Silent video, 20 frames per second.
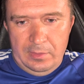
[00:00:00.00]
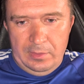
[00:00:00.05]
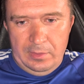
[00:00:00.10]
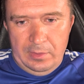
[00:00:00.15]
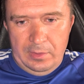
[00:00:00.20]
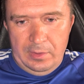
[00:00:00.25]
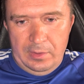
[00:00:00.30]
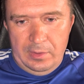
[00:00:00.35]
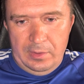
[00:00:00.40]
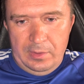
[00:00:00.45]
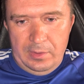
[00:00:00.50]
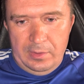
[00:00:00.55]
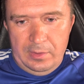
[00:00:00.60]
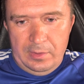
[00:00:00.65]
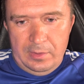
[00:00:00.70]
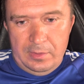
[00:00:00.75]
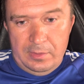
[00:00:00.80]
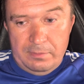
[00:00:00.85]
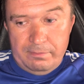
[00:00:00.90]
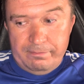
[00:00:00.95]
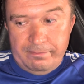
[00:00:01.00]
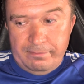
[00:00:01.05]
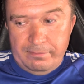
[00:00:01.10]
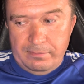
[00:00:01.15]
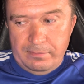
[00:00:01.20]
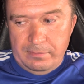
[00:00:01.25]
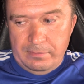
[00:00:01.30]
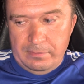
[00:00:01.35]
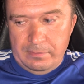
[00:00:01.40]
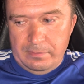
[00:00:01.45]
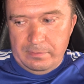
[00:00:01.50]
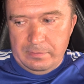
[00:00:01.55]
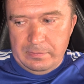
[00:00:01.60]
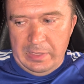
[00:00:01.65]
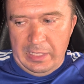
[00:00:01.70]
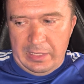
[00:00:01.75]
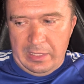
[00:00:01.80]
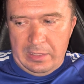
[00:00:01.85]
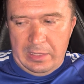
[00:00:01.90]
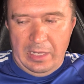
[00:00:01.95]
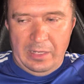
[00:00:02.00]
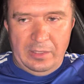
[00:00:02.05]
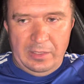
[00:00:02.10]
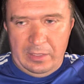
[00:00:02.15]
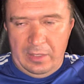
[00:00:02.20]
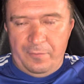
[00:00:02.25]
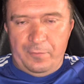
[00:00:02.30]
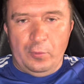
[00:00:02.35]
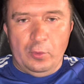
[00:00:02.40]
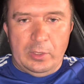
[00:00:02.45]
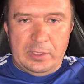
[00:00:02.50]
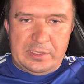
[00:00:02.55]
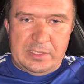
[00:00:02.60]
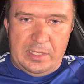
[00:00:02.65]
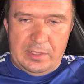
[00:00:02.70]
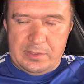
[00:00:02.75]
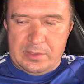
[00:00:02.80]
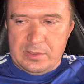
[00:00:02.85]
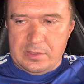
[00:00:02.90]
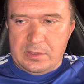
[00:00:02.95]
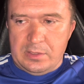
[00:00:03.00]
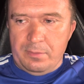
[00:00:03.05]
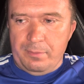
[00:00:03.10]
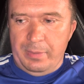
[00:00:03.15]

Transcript: of like a full exhaust system,